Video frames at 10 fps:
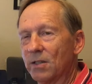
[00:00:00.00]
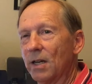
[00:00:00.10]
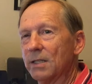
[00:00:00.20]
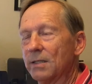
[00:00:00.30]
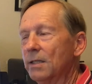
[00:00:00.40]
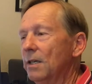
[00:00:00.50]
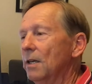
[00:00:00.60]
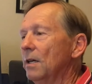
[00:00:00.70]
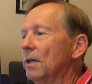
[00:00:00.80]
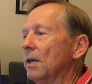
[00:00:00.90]
Christ.
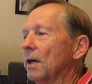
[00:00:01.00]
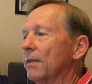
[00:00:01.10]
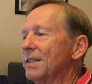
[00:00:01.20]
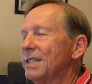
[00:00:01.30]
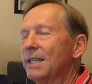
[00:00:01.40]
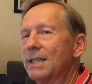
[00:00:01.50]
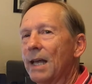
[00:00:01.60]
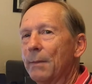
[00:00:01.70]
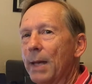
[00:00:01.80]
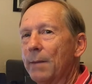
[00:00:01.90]
The
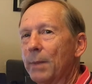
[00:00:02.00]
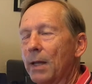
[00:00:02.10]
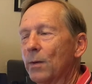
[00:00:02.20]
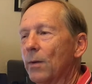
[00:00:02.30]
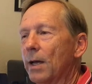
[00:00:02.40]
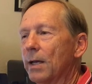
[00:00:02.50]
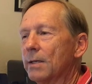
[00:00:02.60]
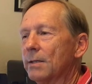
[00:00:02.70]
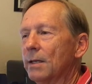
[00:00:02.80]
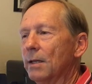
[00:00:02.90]
Zigzag Man, by the way,
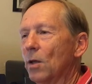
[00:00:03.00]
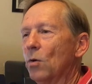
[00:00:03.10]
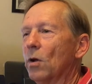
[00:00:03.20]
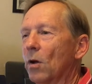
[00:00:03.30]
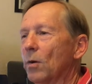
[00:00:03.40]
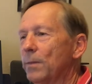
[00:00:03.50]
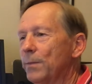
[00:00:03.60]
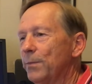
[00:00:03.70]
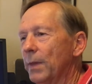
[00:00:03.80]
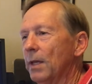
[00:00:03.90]
is the logo
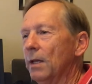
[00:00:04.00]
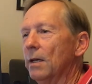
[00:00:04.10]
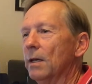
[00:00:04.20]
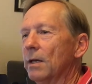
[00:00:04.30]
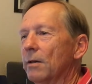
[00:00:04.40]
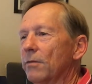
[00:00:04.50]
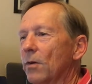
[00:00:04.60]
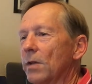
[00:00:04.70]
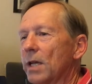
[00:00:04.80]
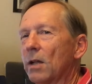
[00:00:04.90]

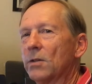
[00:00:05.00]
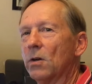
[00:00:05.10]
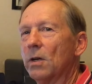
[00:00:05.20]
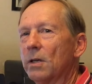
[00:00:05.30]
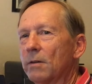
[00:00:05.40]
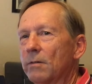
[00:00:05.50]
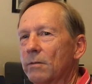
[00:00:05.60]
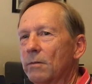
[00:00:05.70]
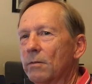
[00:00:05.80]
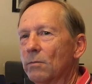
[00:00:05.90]
for the alternative
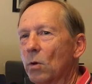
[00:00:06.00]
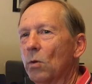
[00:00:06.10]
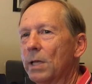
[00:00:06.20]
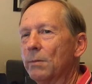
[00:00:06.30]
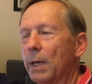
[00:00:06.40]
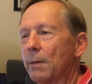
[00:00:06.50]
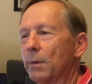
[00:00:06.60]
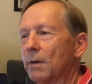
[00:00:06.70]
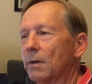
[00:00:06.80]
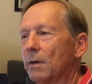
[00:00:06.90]
rolling
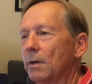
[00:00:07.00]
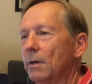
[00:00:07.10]
paper,